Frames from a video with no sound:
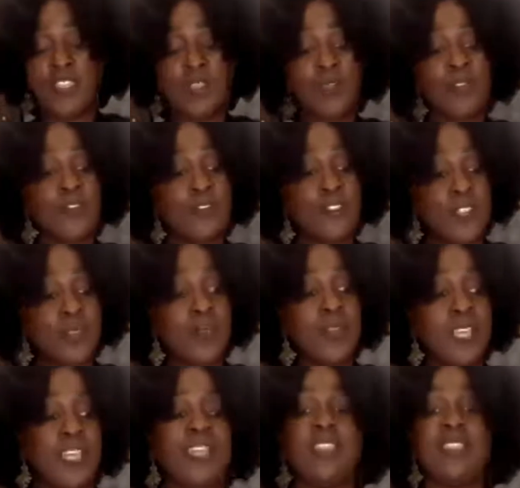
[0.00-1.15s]
there are a few
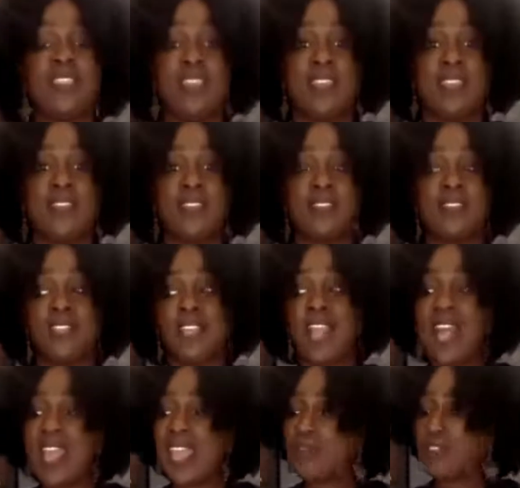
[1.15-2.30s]
key things that
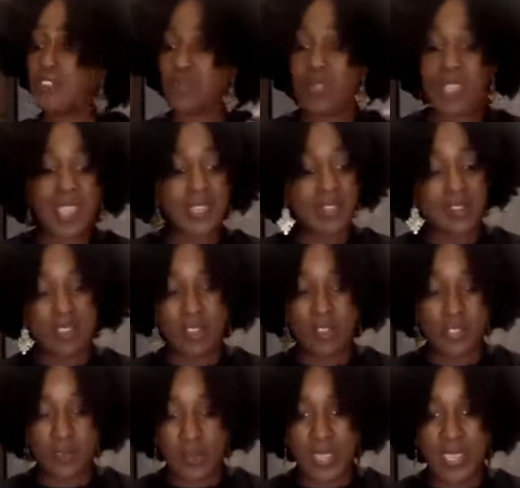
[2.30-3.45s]
I have tried along
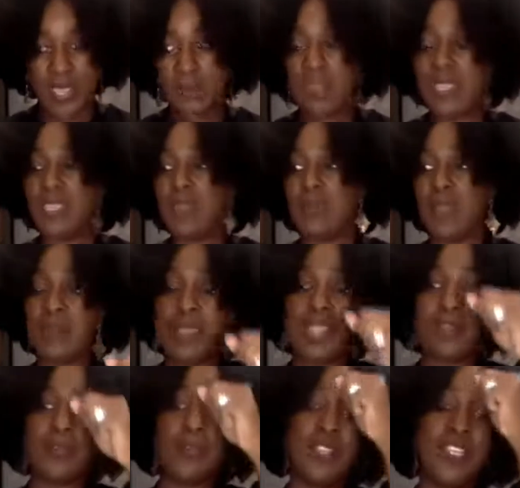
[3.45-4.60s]
the way in making my
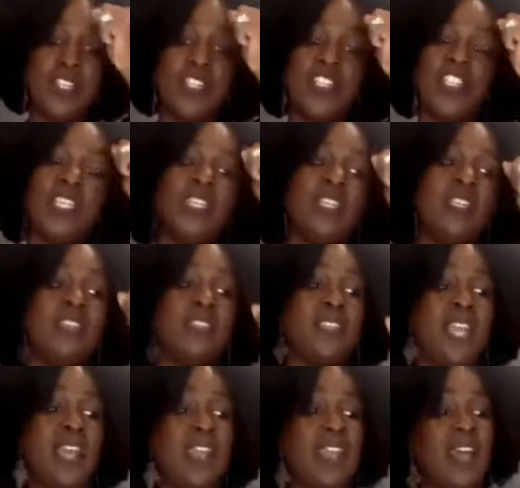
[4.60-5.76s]
macaroni and cheese,
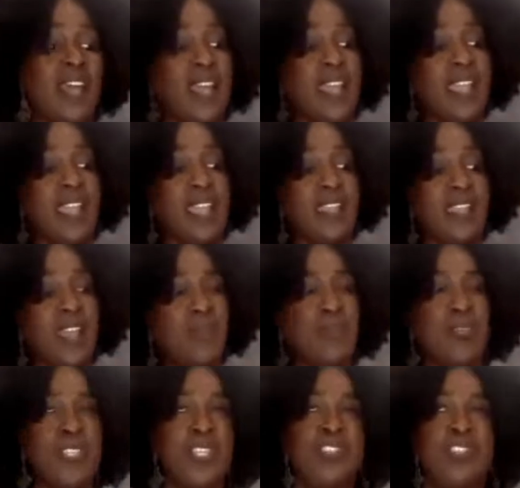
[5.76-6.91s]
and I
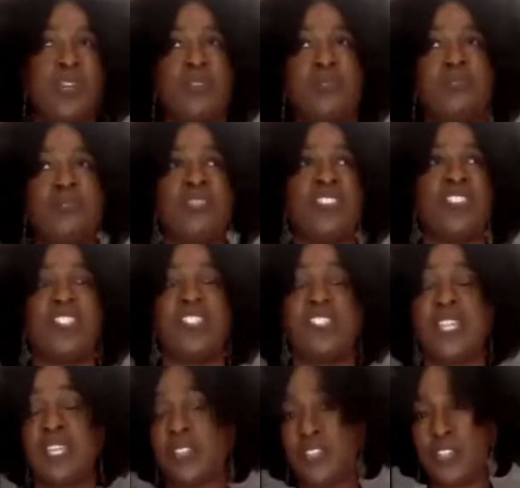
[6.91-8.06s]
really don't
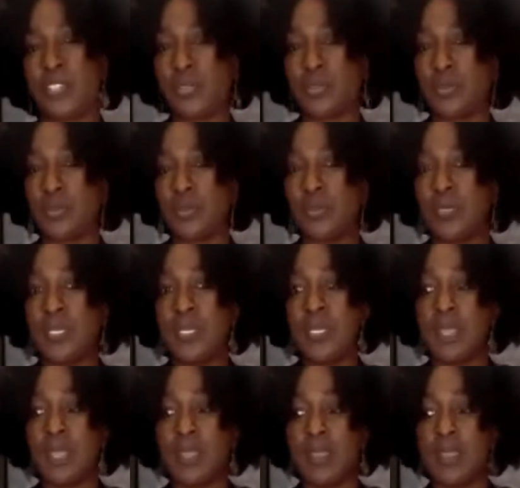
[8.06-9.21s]
stick to
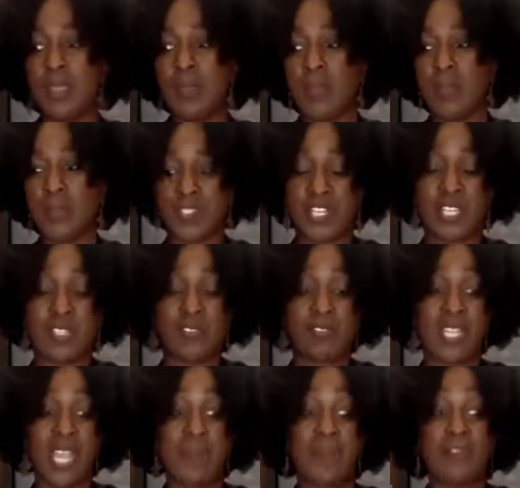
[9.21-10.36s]
a particular
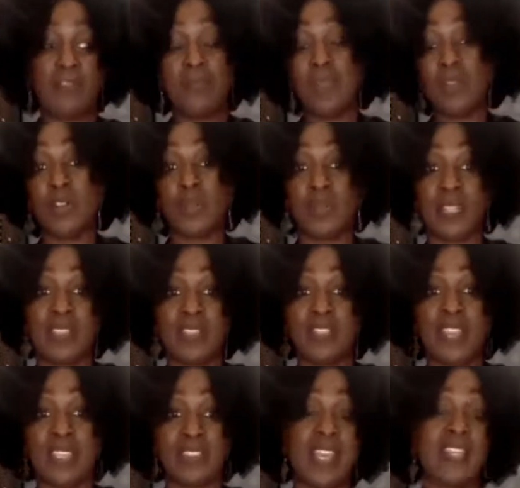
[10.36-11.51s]
type of milk or anything
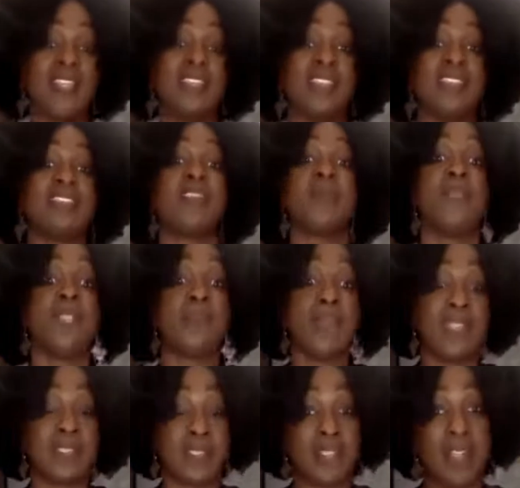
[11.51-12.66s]
like that unless somebody
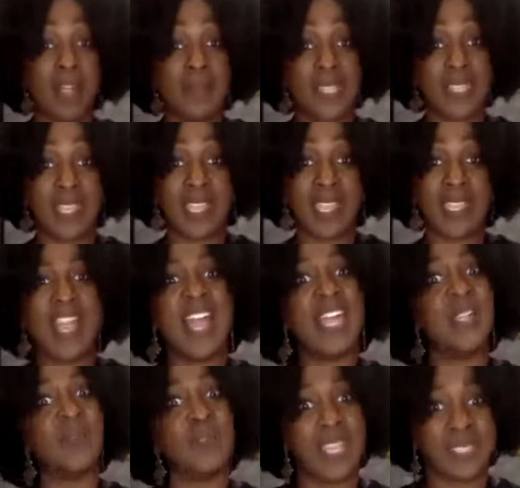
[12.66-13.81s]
makes a comment like, I
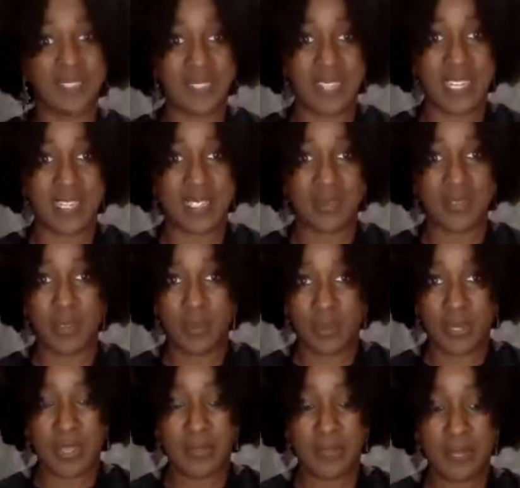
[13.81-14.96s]
don't like the taste of
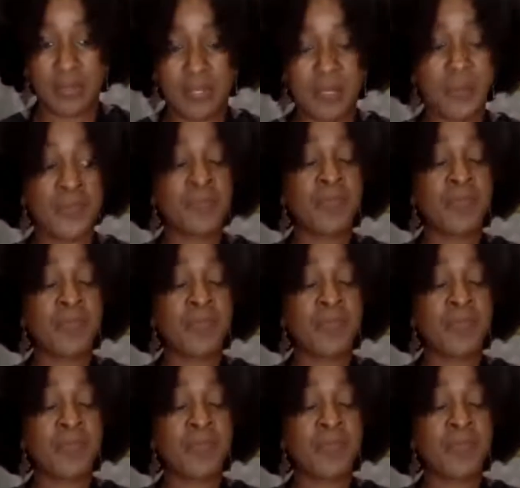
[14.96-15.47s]
coconut milk.